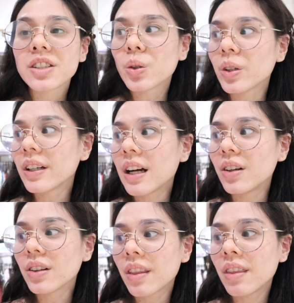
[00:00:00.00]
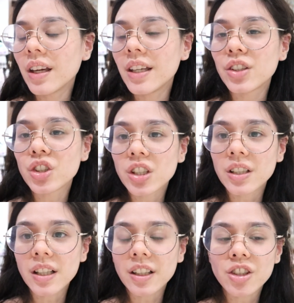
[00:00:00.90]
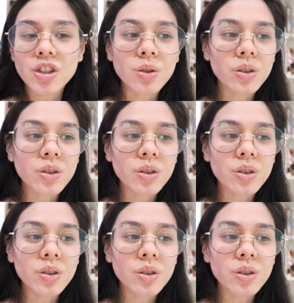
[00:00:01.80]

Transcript: sort out the internet issue,